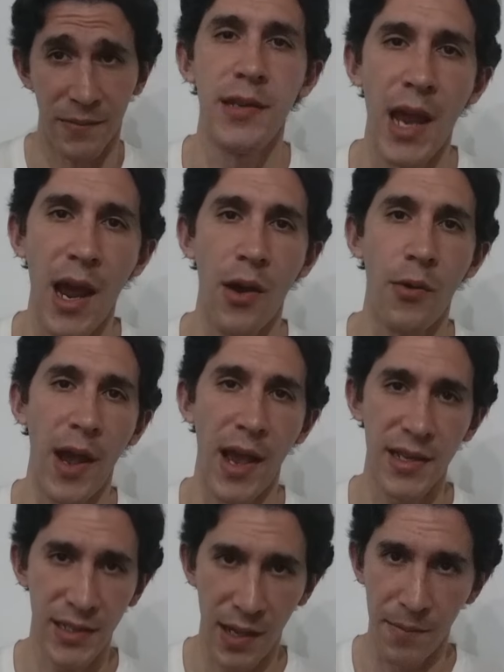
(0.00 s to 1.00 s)
Now,
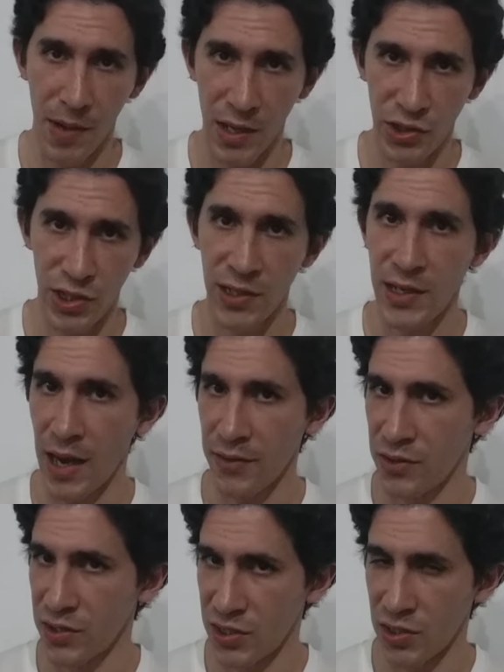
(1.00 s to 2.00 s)
as I mentioned
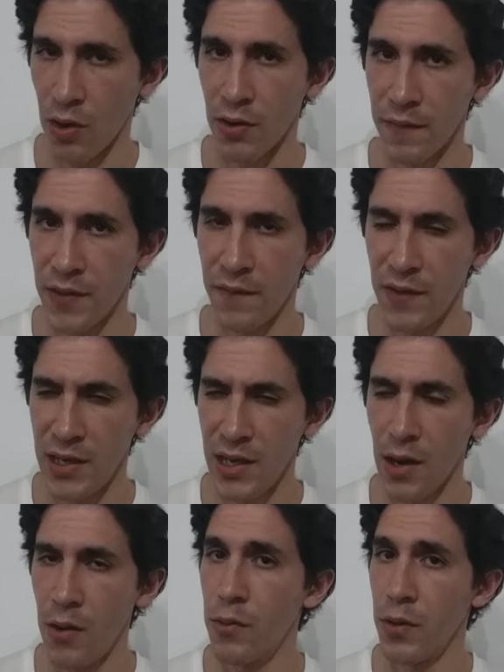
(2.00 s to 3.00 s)
at the start of the
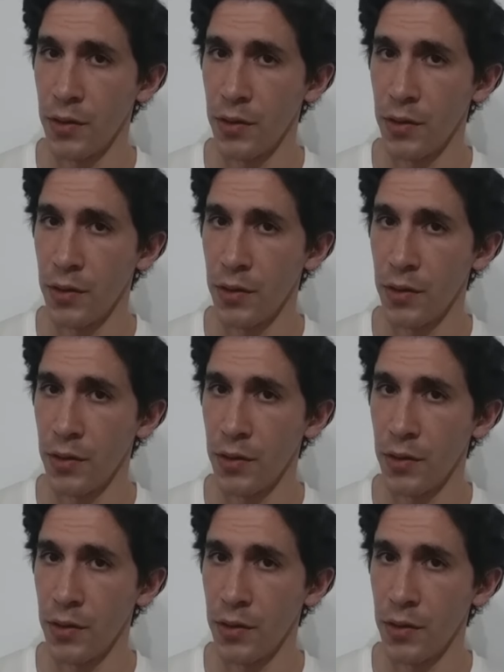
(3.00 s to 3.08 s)
video,